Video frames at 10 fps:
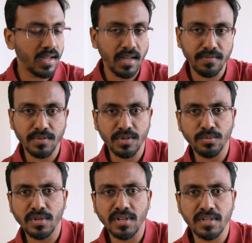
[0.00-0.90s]
I've
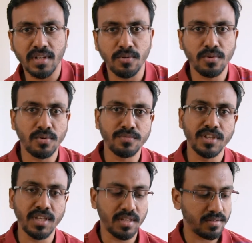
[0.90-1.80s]
noted it down over
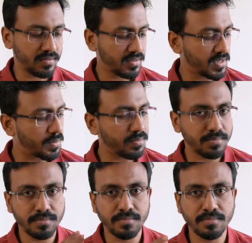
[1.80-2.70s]
here, some